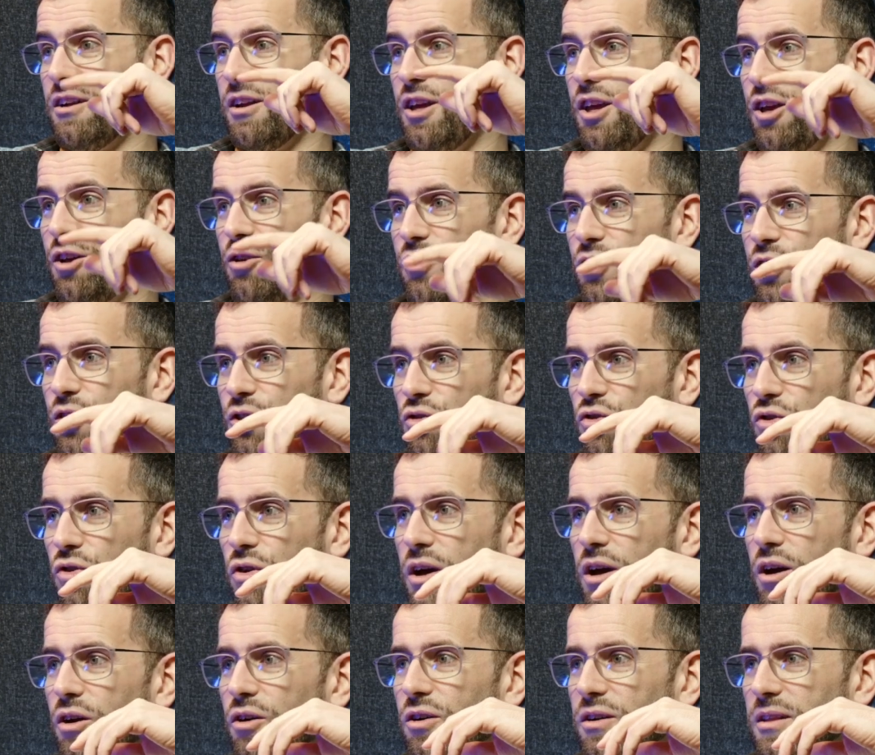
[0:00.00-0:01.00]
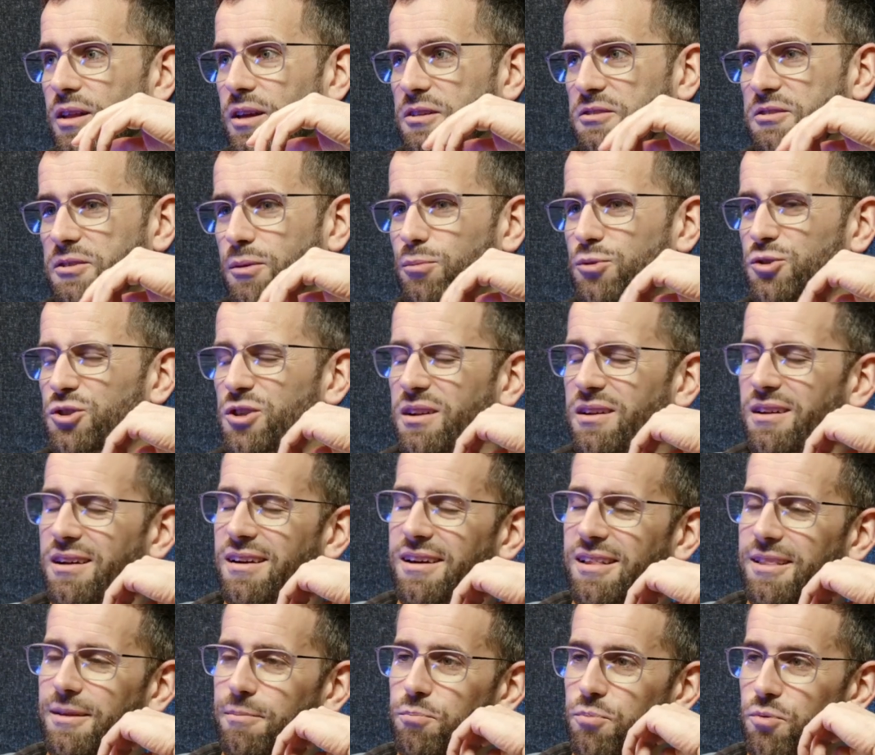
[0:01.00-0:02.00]
Are you going to do it? Or the assumption
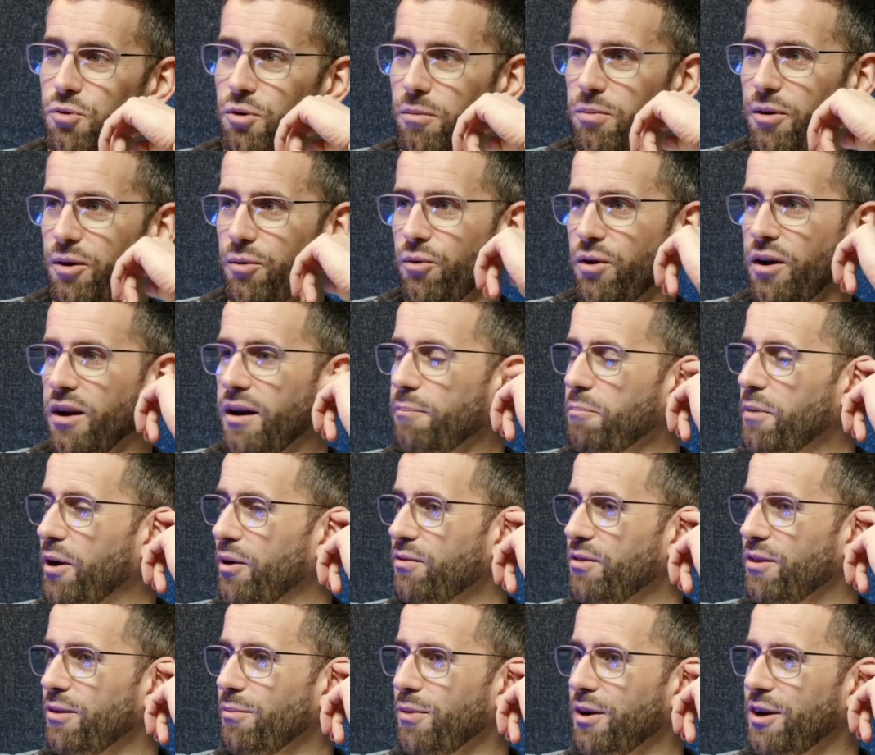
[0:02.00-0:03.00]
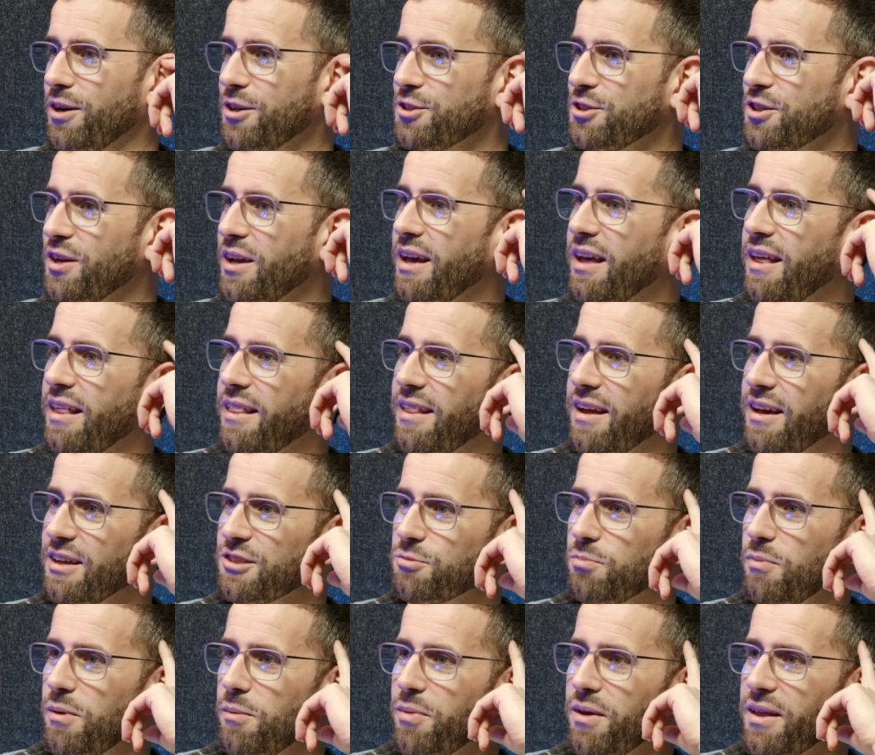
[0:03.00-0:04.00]
that they probably won't amount to much.
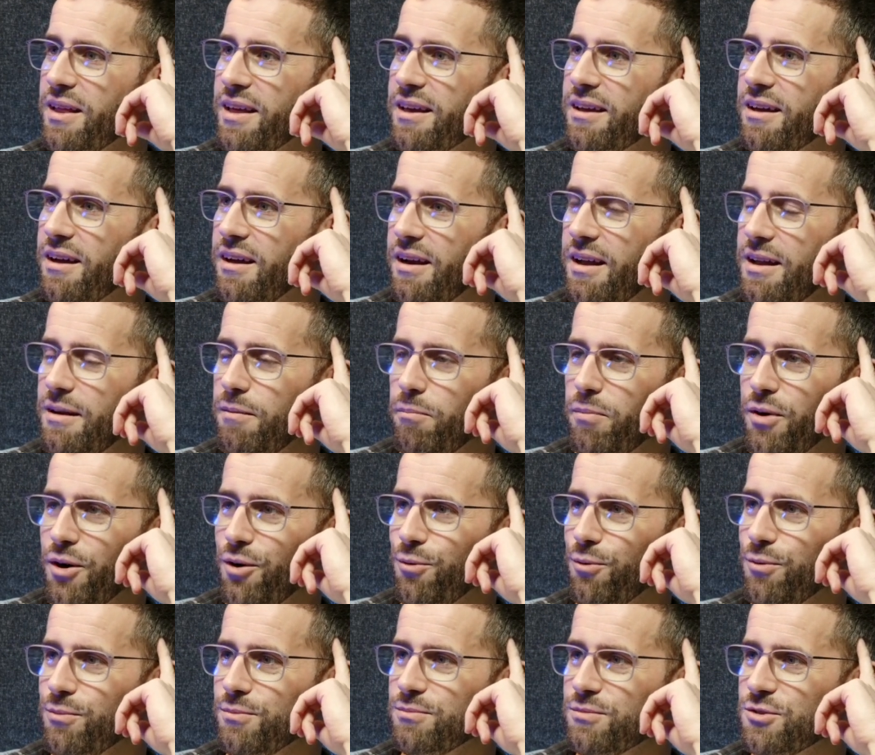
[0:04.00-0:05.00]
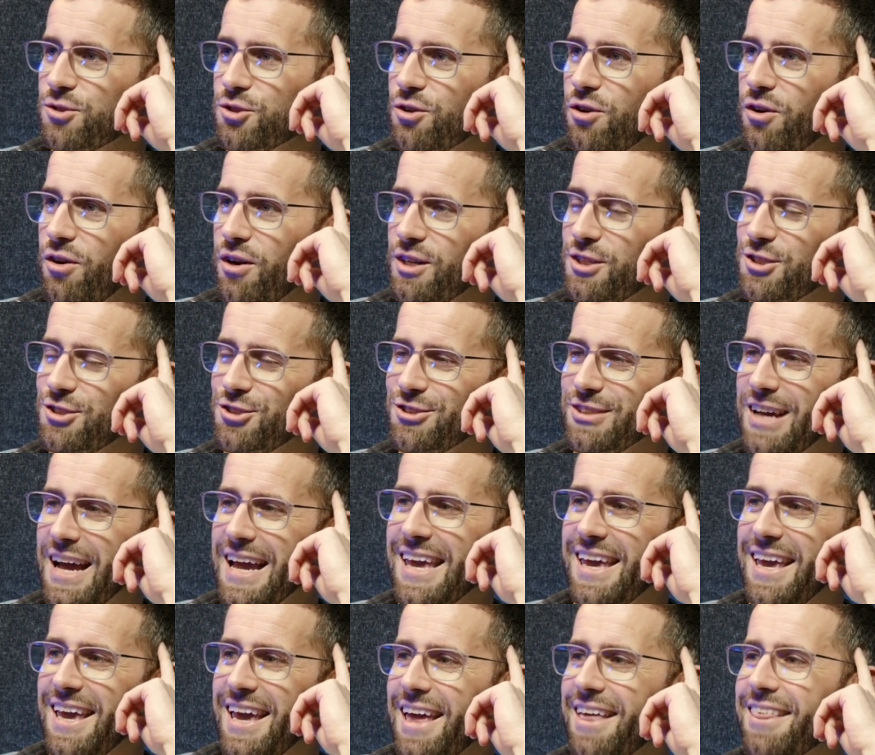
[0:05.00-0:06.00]
That's maybe like an inbuilt Scottish
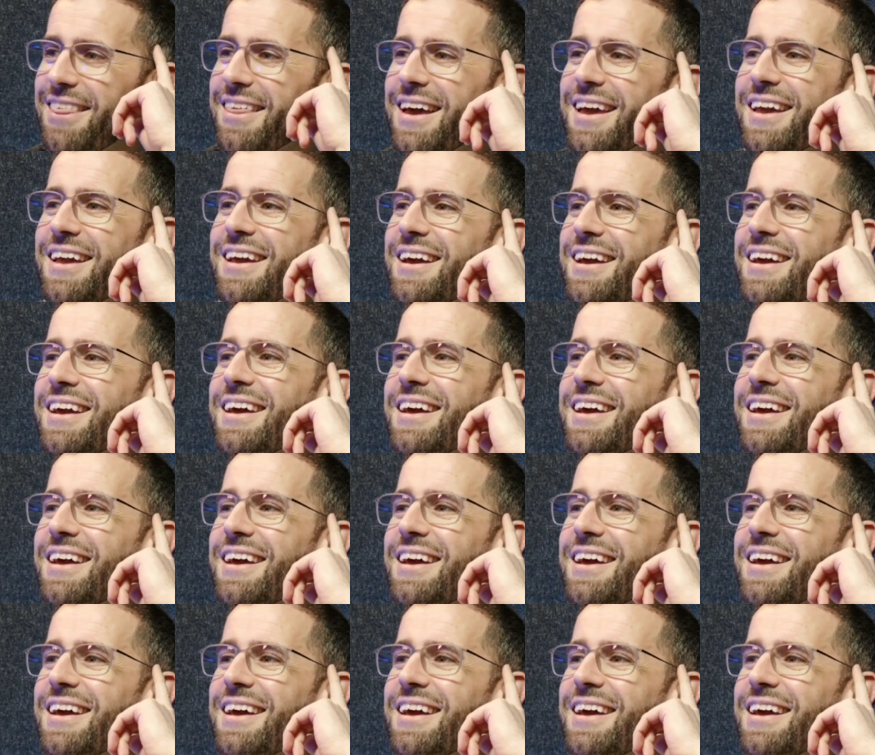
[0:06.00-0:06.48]
psyche thing.